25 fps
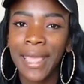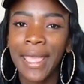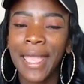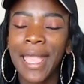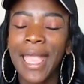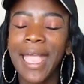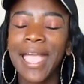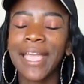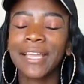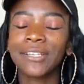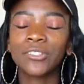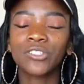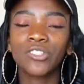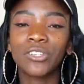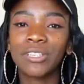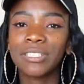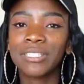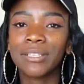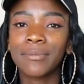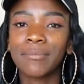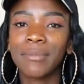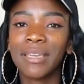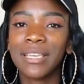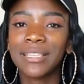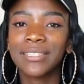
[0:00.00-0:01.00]
and
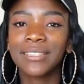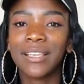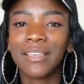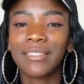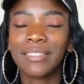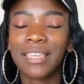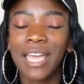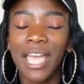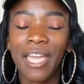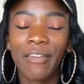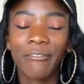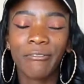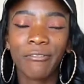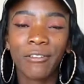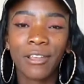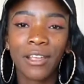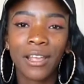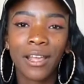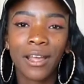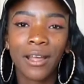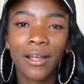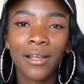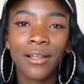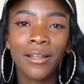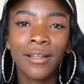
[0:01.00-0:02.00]
Tresemme South
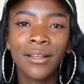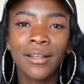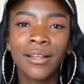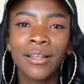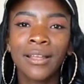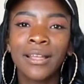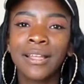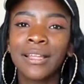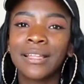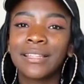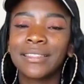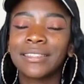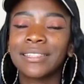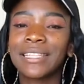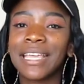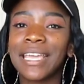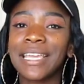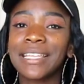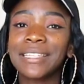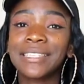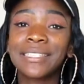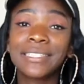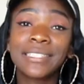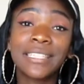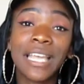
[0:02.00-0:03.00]
Africa.
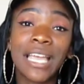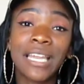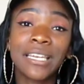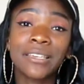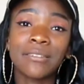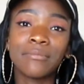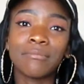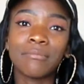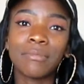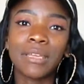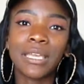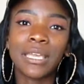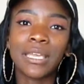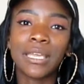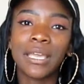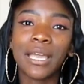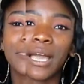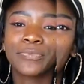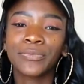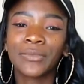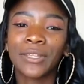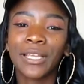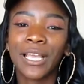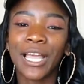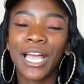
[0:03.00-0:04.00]
They sent me
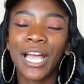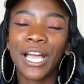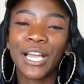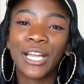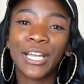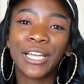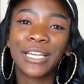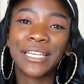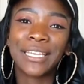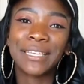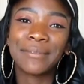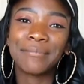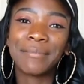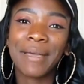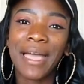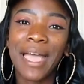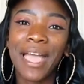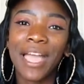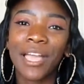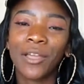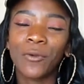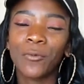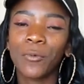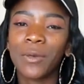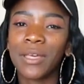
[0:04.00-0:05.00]
a goodie
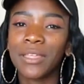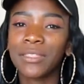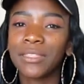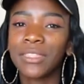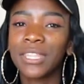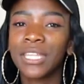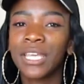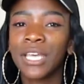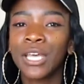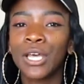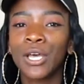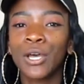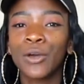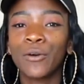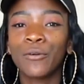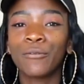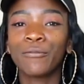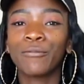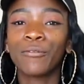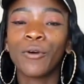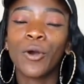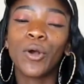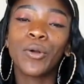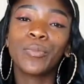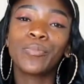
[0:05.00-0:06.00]
bag with
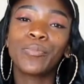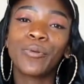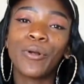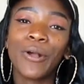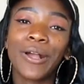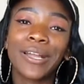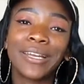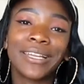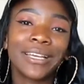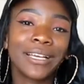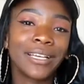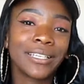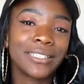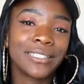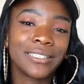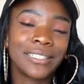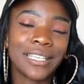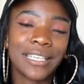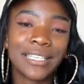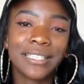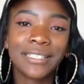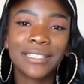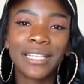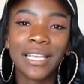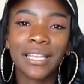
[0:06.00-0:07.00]
four products.
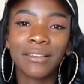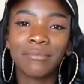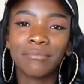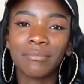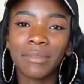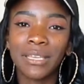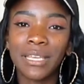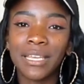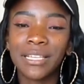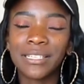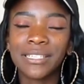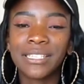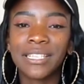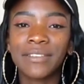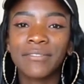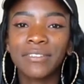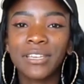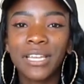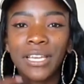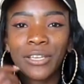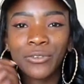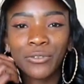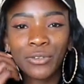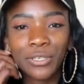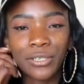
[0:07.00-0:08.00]
They sent me a
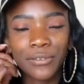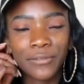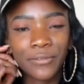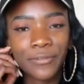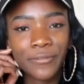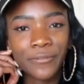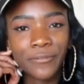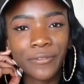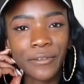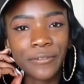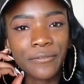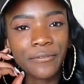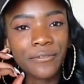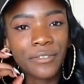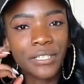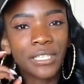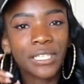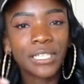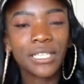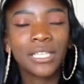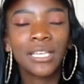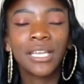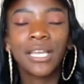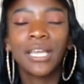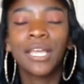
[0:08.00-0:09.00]

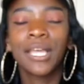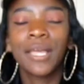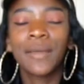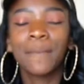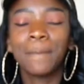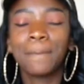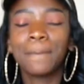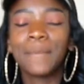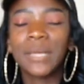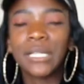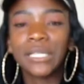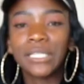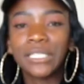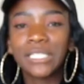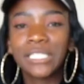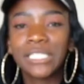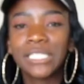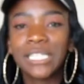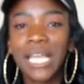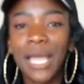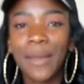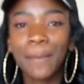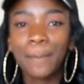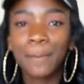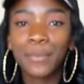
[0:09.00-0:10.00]
750ml
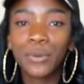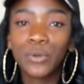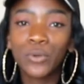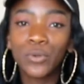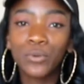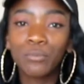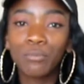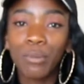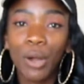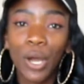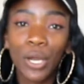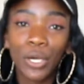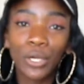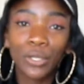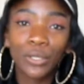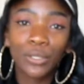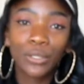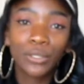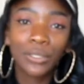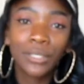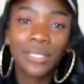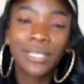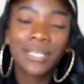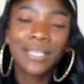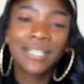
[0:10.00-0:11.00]
shampoo
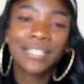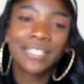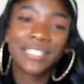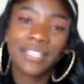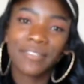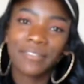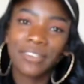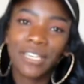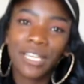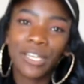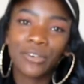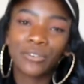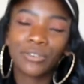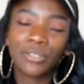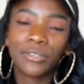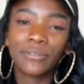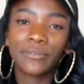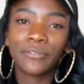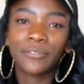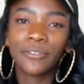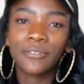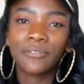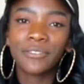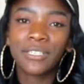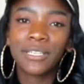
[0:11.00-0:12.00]
bottle,
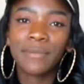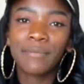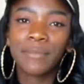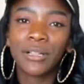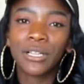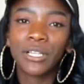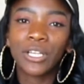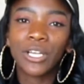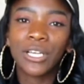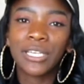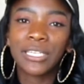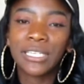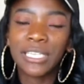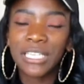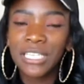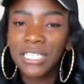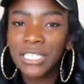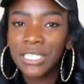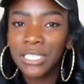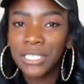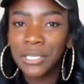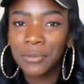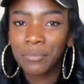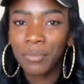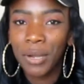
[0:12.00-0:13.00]
750ml
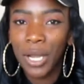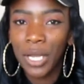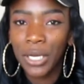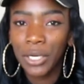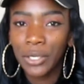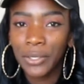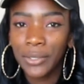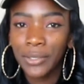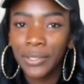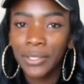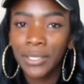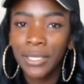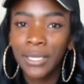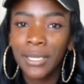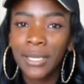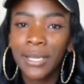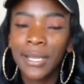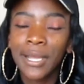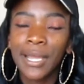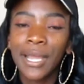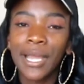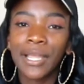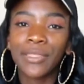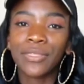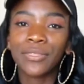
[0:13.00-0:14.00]
conditioner bottle,
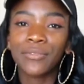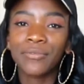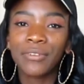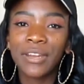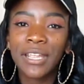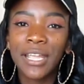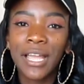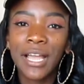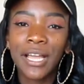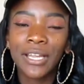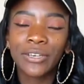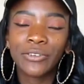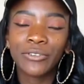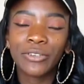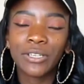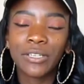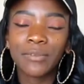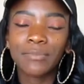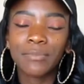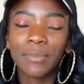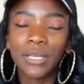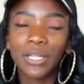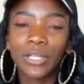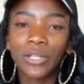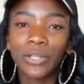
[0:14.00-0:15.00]

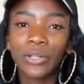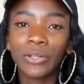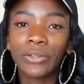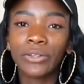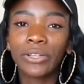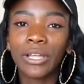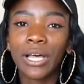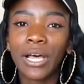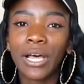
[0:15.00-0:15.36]
300ml